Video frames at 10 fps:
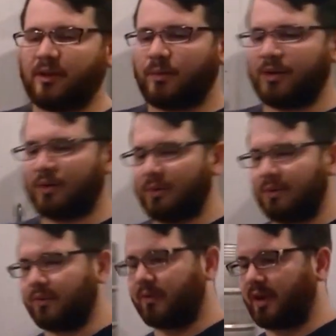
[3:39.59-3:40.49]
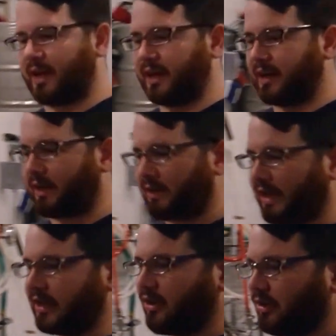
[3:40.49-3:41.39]
We use a
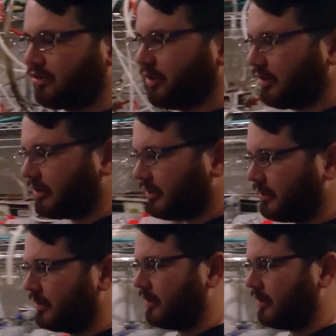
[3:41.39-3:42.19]
glycol chiller,